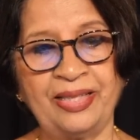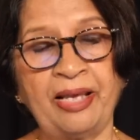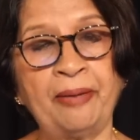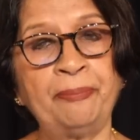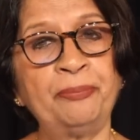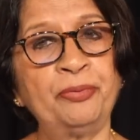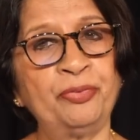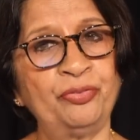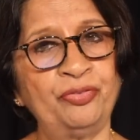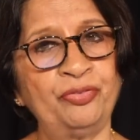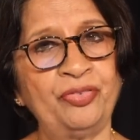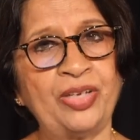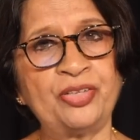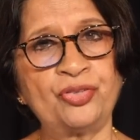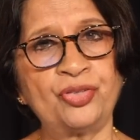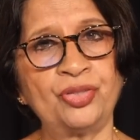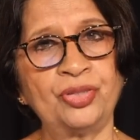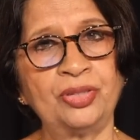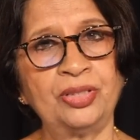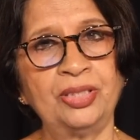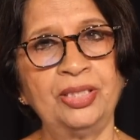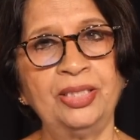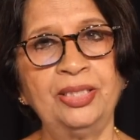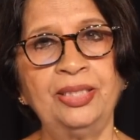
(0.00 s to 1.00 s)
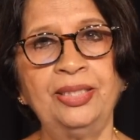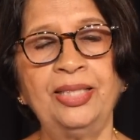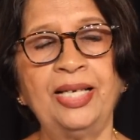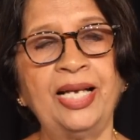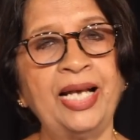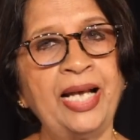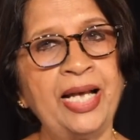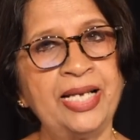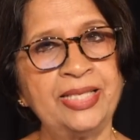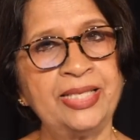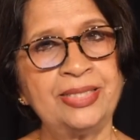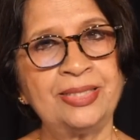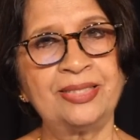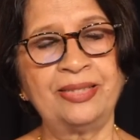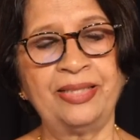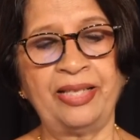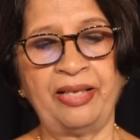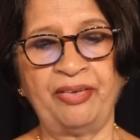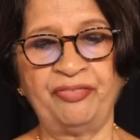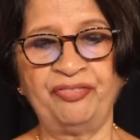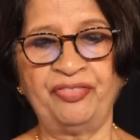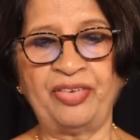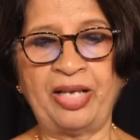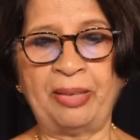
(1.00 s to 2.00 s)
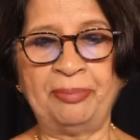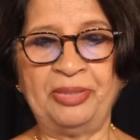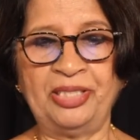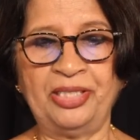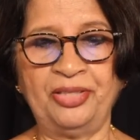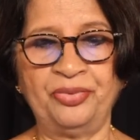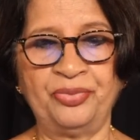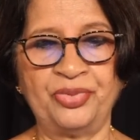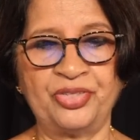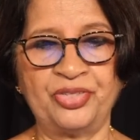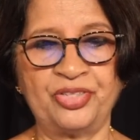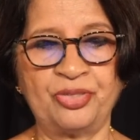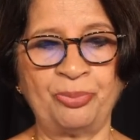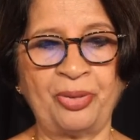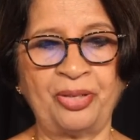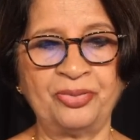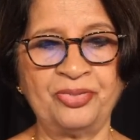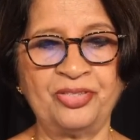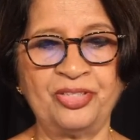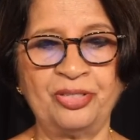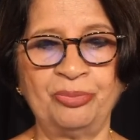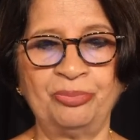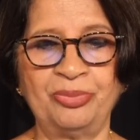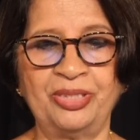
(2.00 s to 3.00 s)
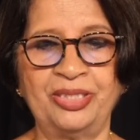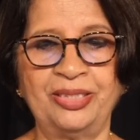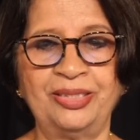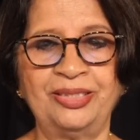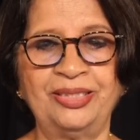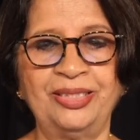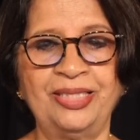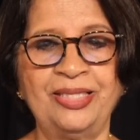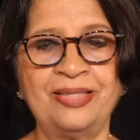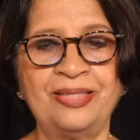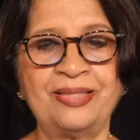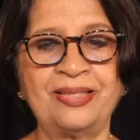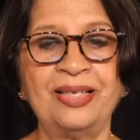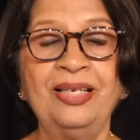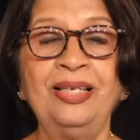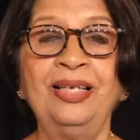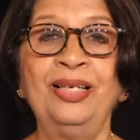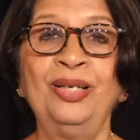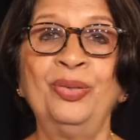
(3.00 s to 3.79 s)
their profession and their family responsibilities,